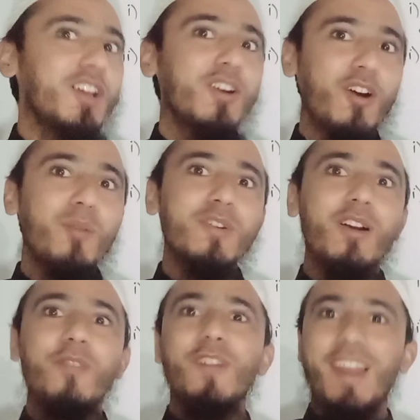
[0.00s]
the grammar
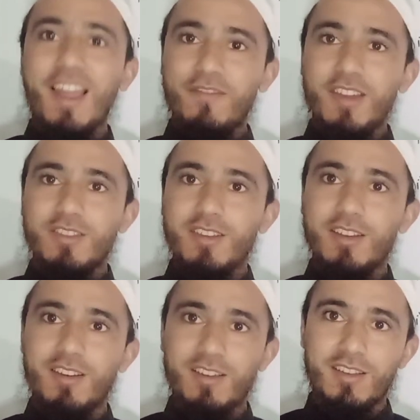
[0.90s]
of a language
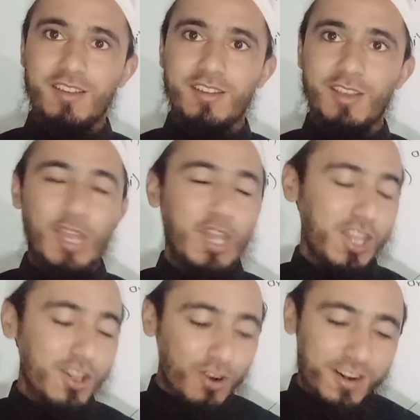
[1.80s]

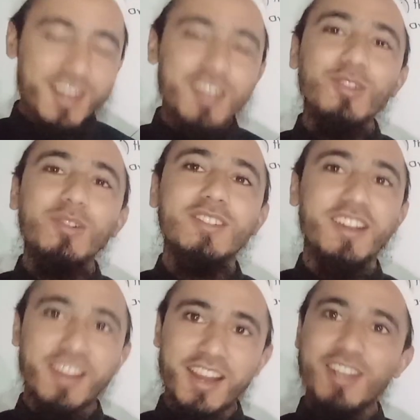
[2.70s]
according to
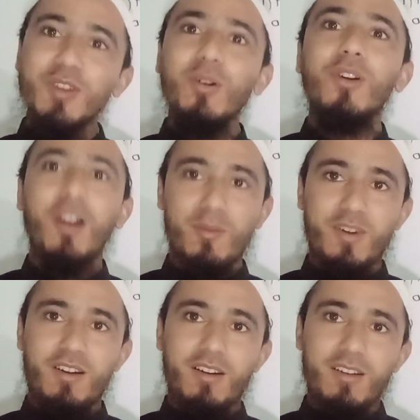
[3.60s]
generative
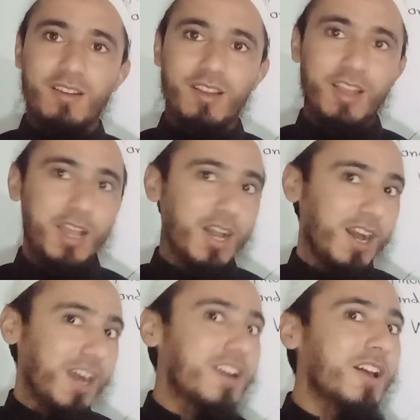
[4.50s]
grammar.
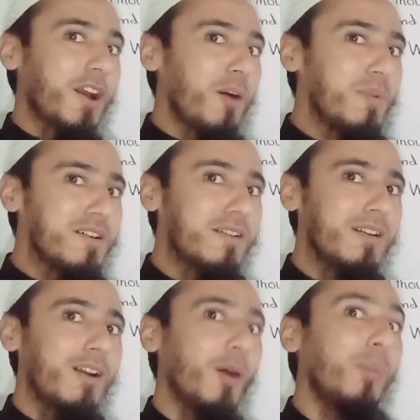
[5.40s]
A
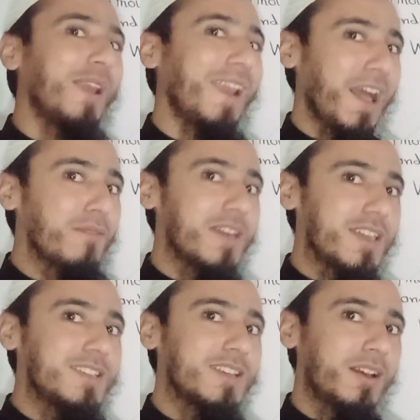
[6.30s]
grammar of a
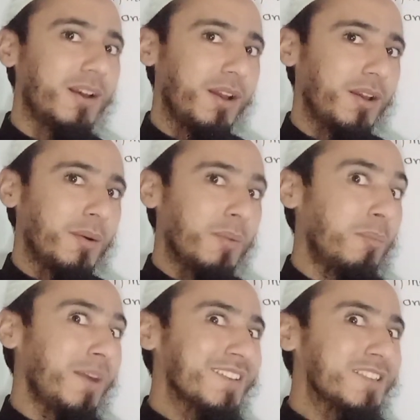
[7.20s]
language
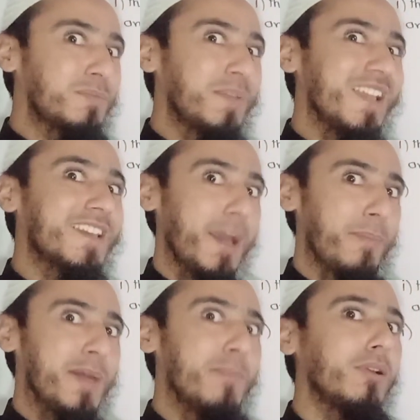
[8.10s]
must be
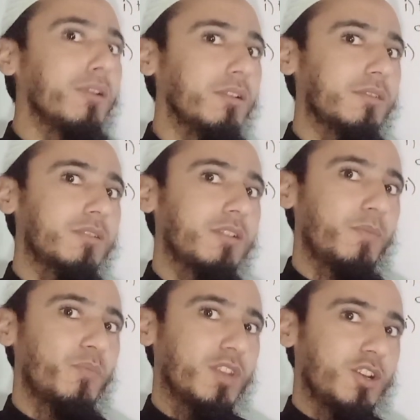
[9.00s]

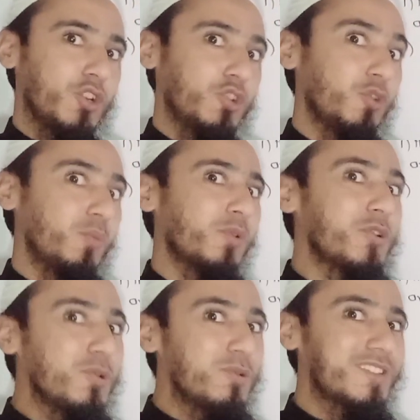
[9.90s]
capable to
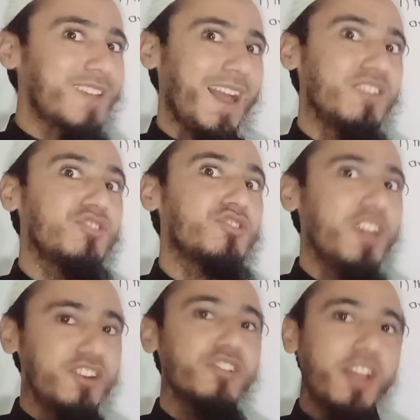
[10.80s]
produce and
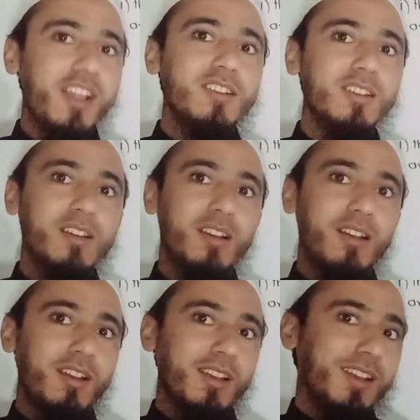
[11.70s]

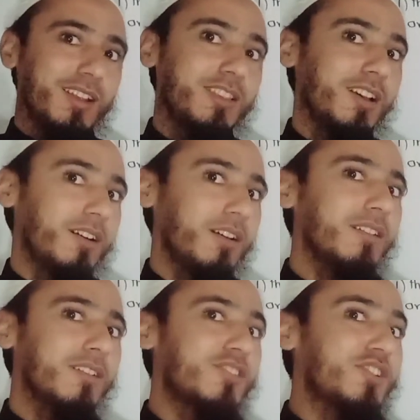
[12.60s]
generate
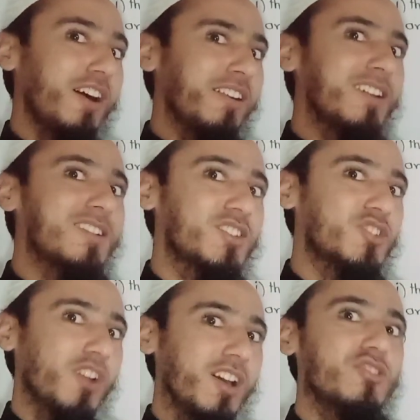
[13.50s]
the correct
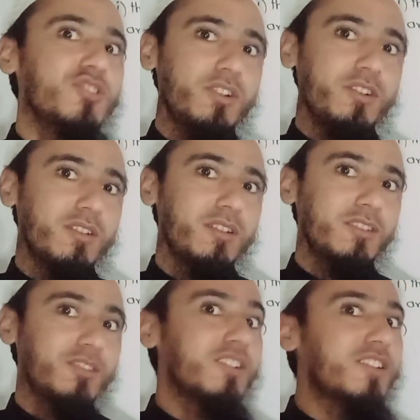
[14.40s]

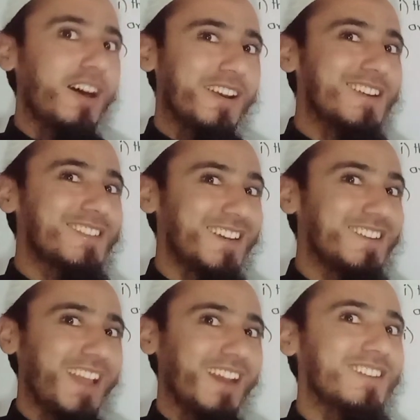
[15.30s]
structure, the correct
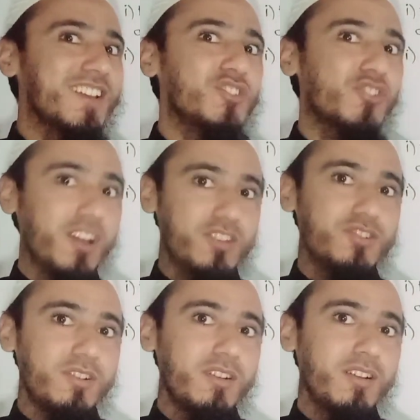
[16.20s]
syntactic
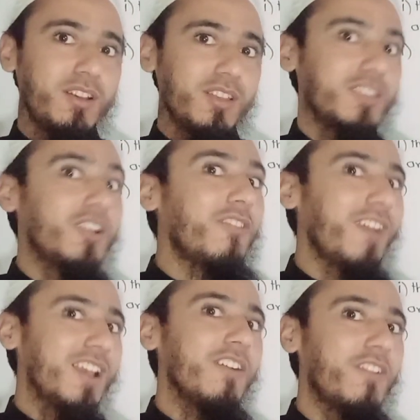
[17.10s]
structure, the
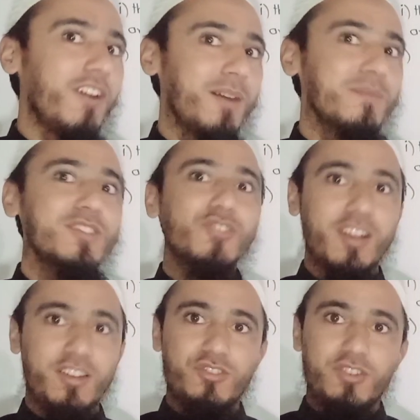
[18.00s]
well-formed
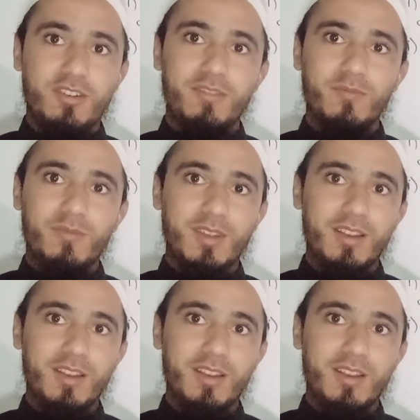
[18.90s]
structure